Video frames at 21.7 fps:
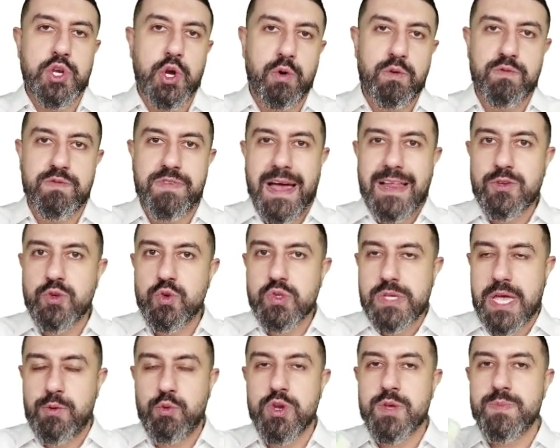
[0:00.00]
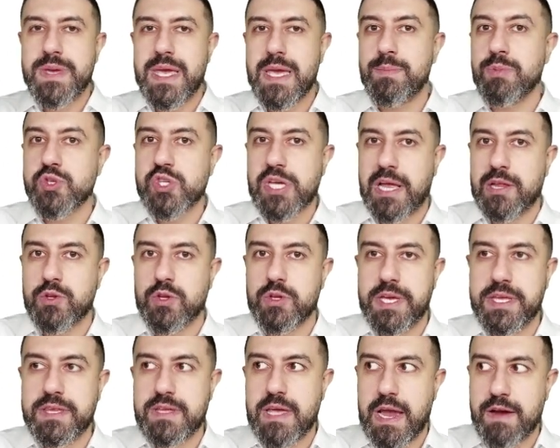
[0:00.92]
values. I wouldn't be able to
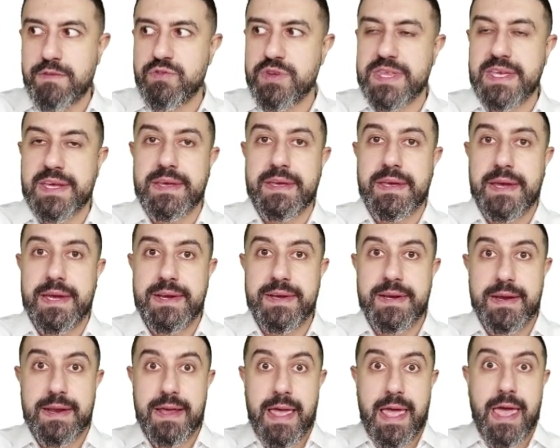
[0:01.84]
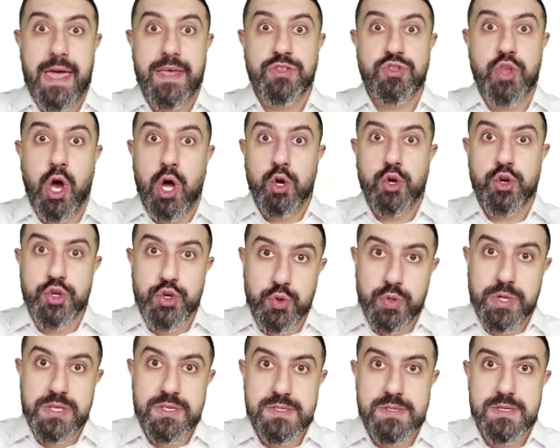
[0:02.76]
calculate everything in dollar
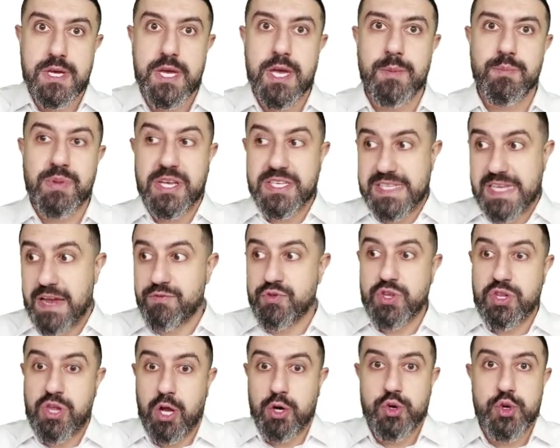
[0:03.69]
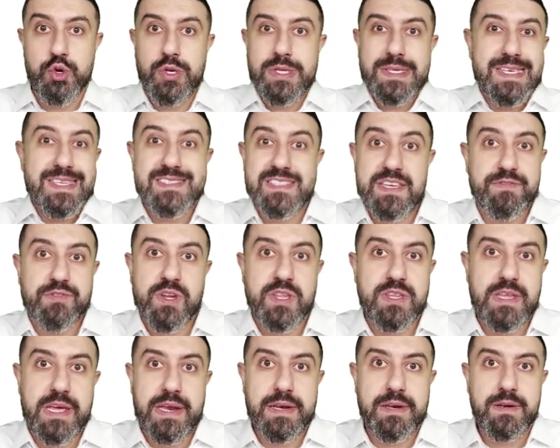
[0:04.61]
units because every dollar unit is different
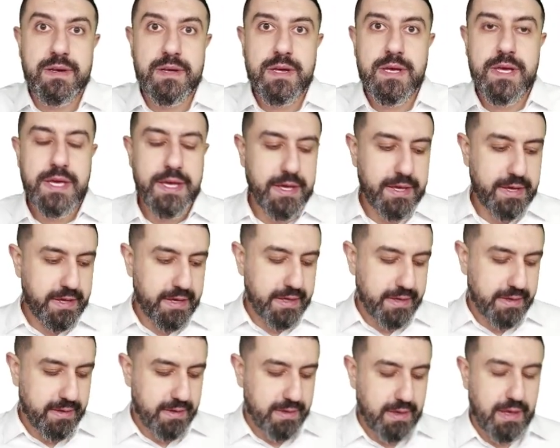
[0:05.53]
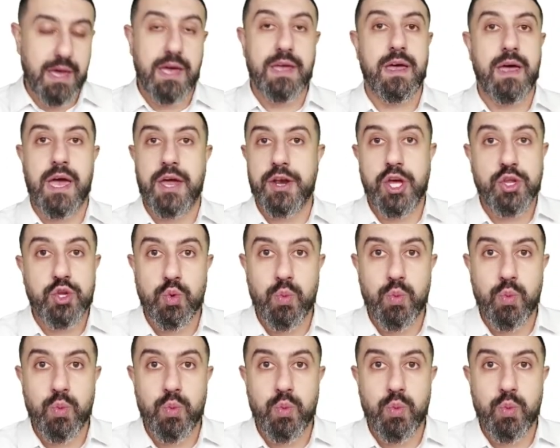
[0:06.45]
than another